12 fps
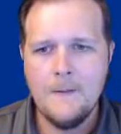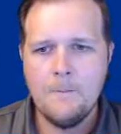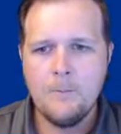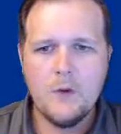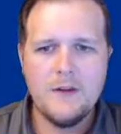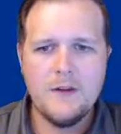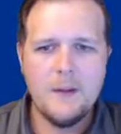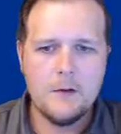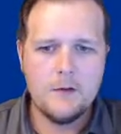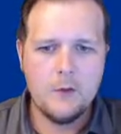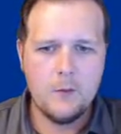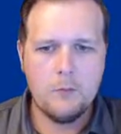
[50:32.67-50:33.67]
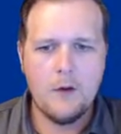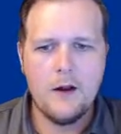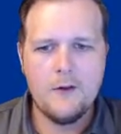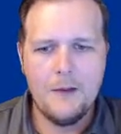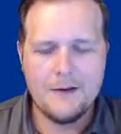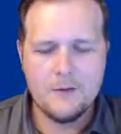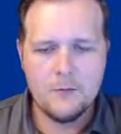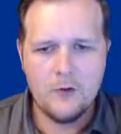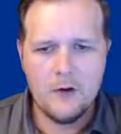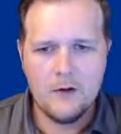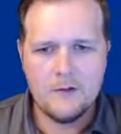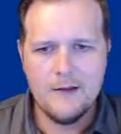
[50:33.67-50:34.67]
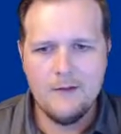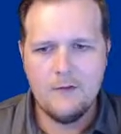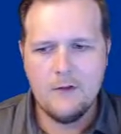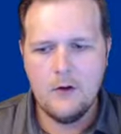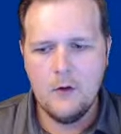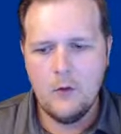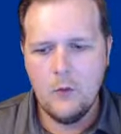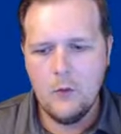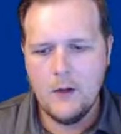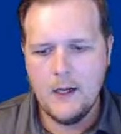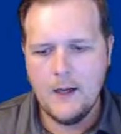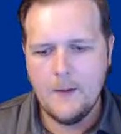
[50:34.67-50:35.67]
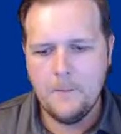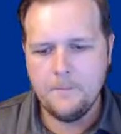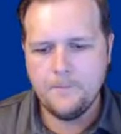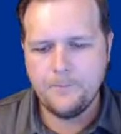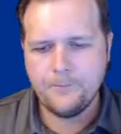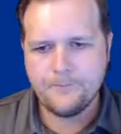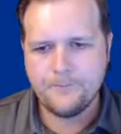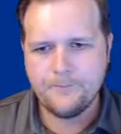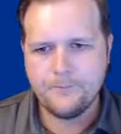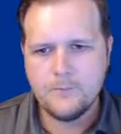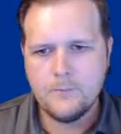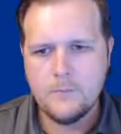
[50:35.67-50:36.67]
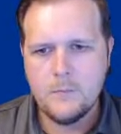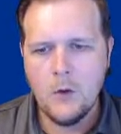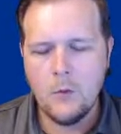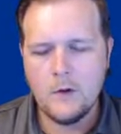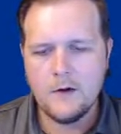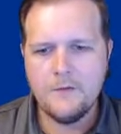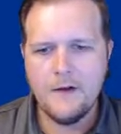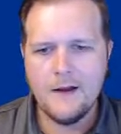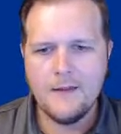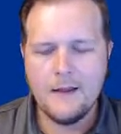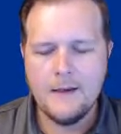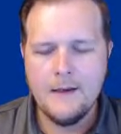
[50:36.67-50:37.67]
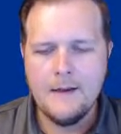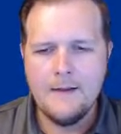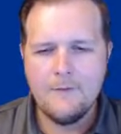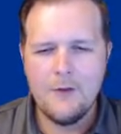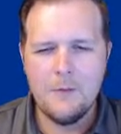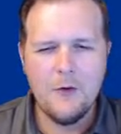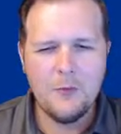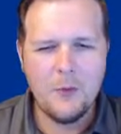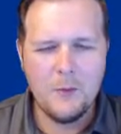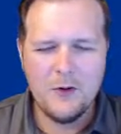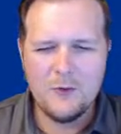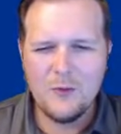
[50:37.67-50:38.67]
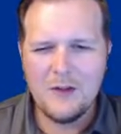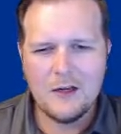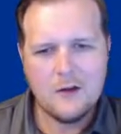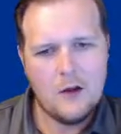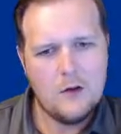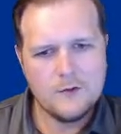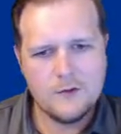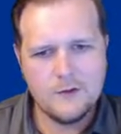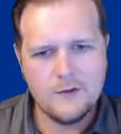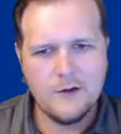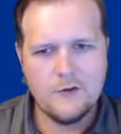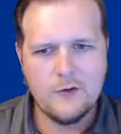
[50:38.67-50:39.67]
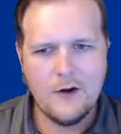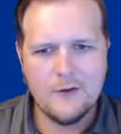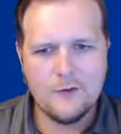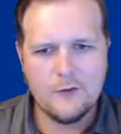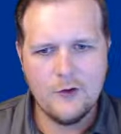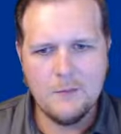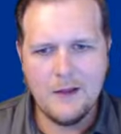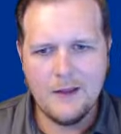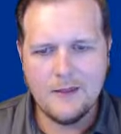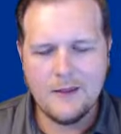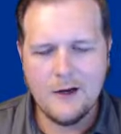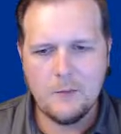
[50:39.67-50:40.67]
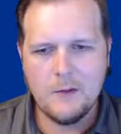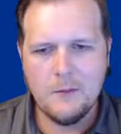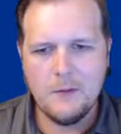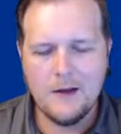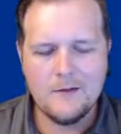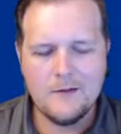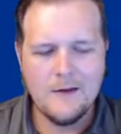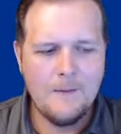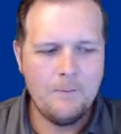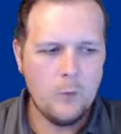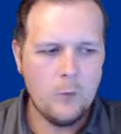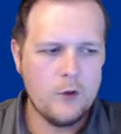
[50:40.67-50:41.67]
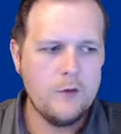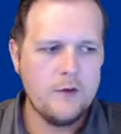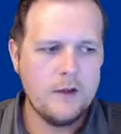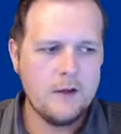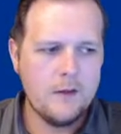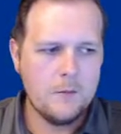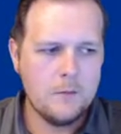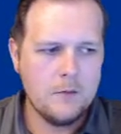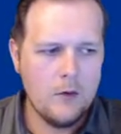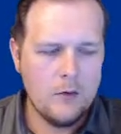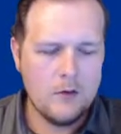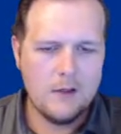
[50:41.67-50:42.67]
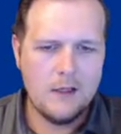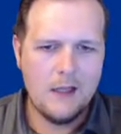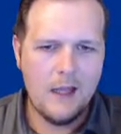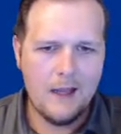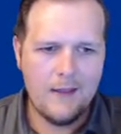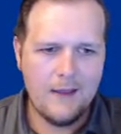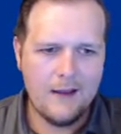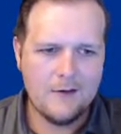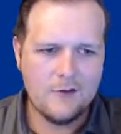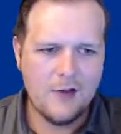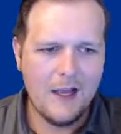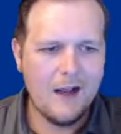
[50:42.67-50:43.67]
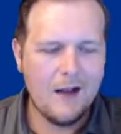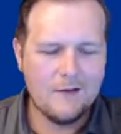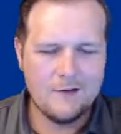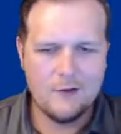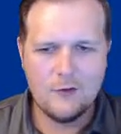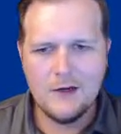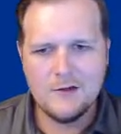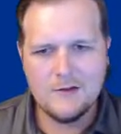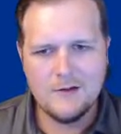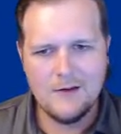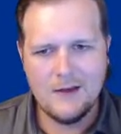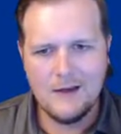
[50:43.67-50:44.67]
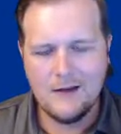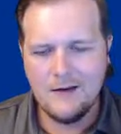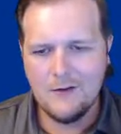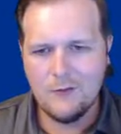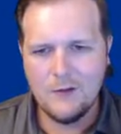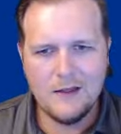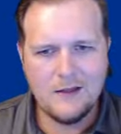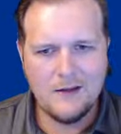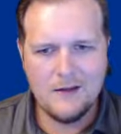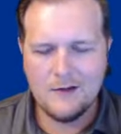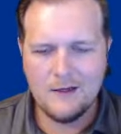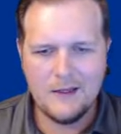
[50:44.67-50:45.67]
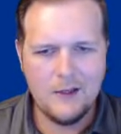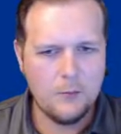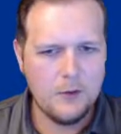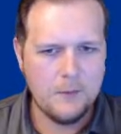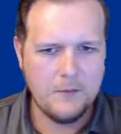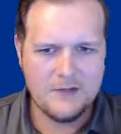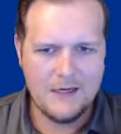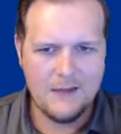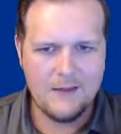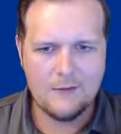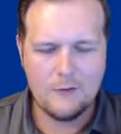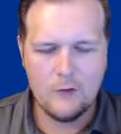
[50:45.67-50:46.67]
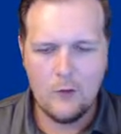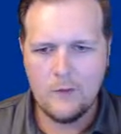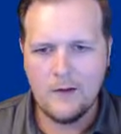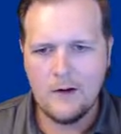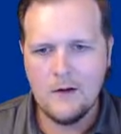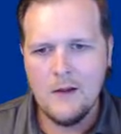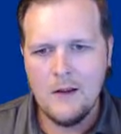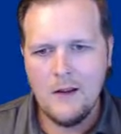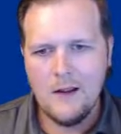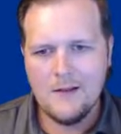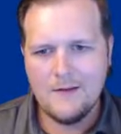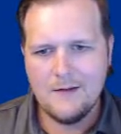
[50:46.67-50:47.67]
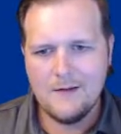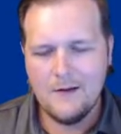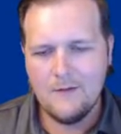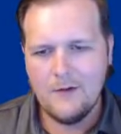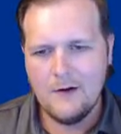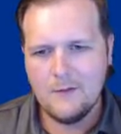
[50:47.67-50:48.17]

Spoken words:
We typically stick with broad spectrum drugs, even though we're going to find that for the most part, we don't do a lot of cultures to try to streamline therapy because we're using them locally and they get such high concentrations that it's going to kill pretty much anything that's growing there, unless it's some very